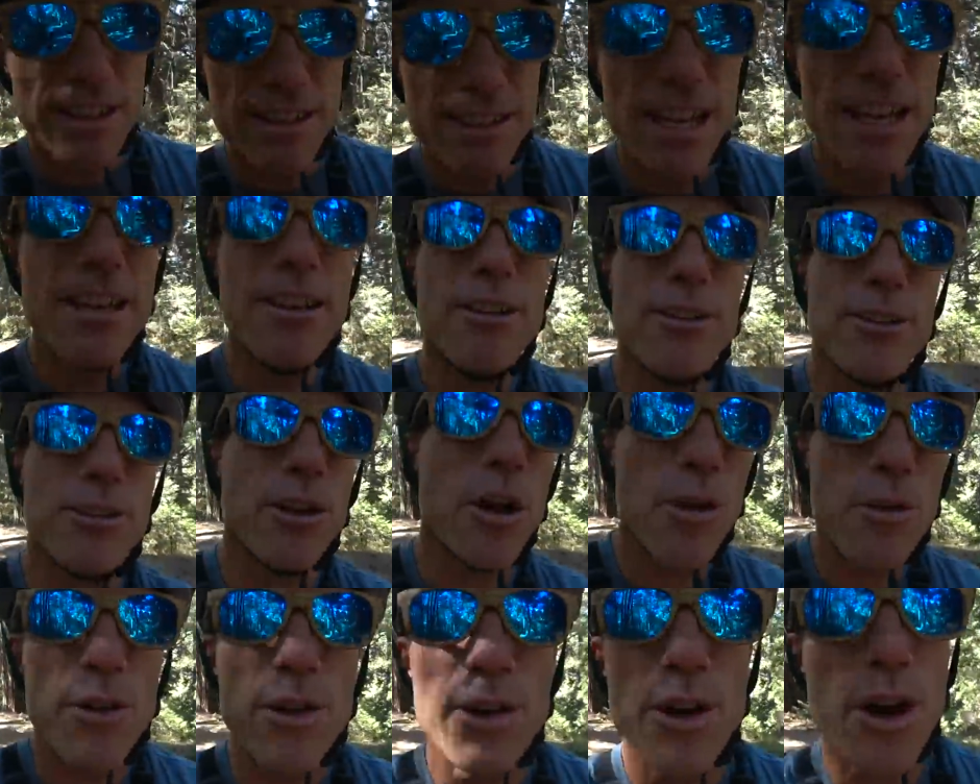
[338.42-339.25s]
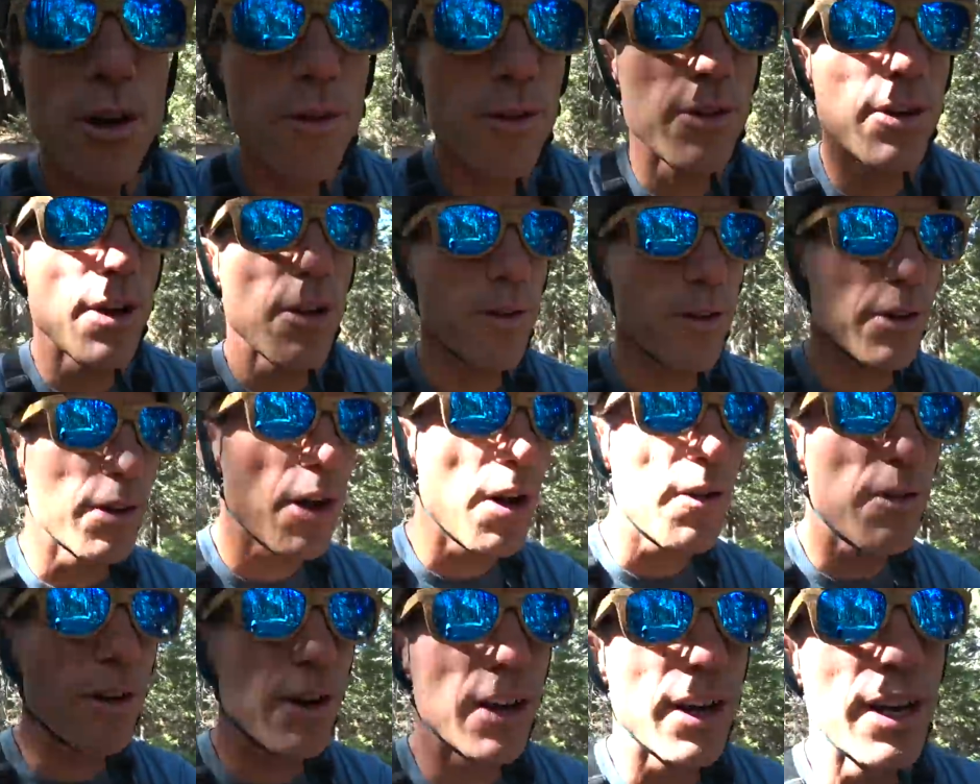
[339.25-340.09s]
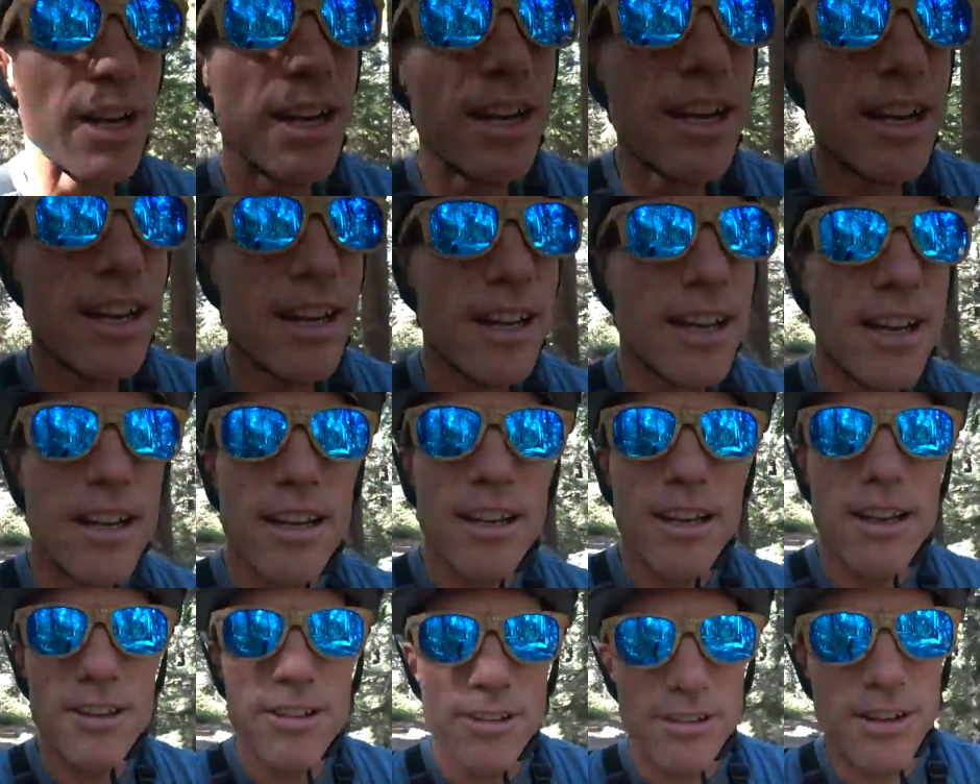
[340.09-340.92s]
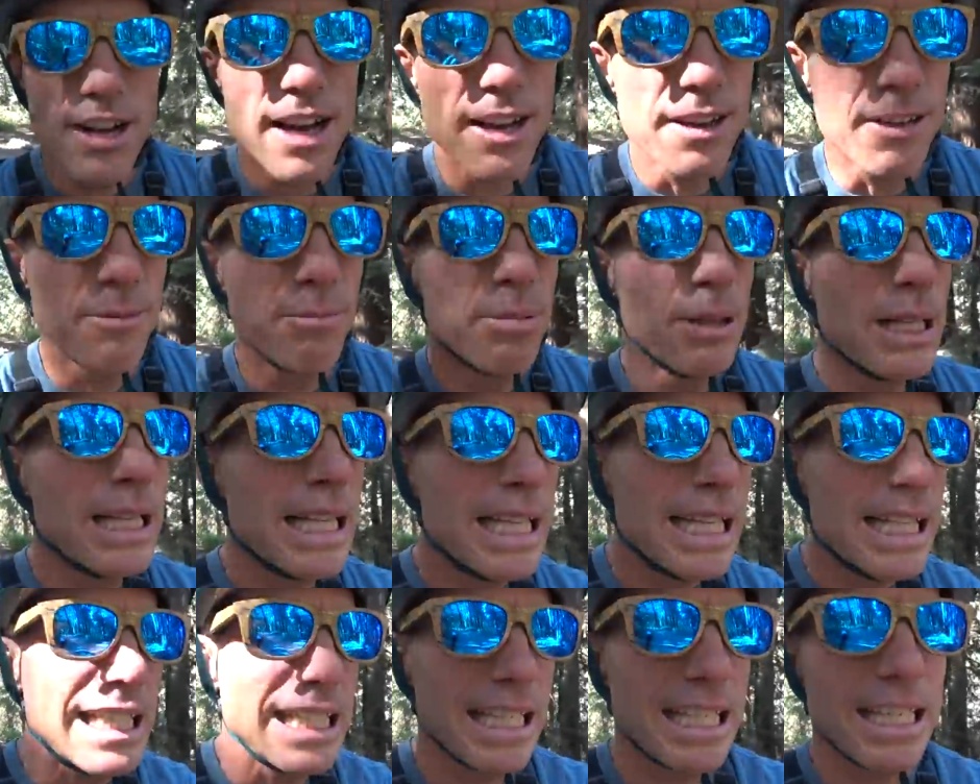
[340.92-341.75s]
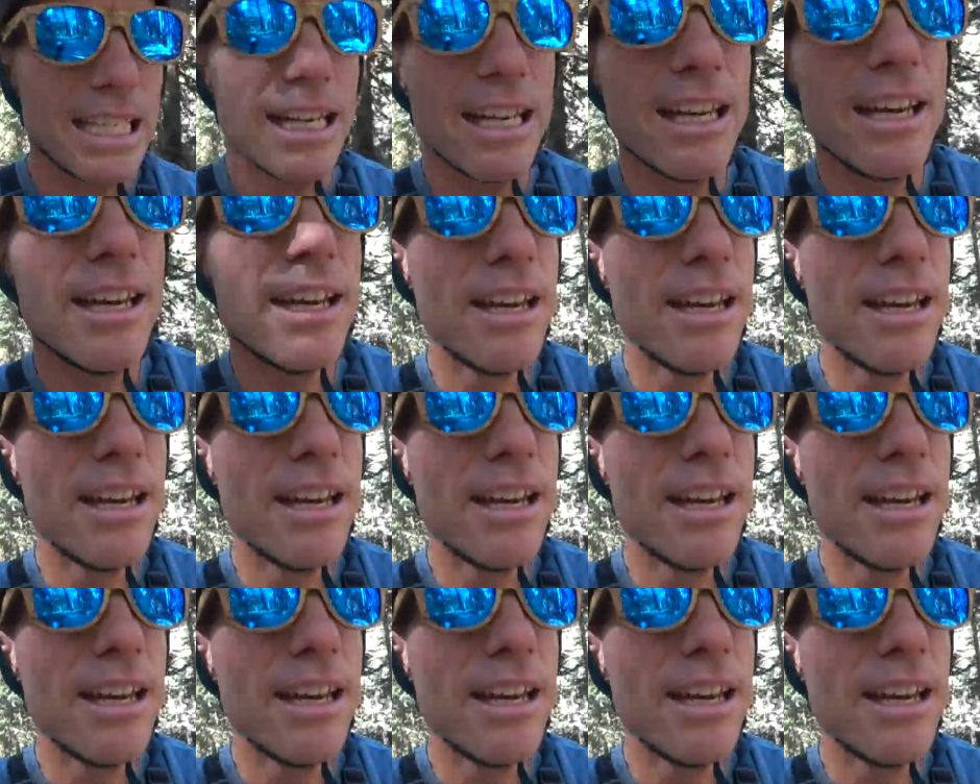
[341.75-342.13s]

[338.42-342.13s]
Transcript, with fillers: these hills over and over and over and over because you're not completely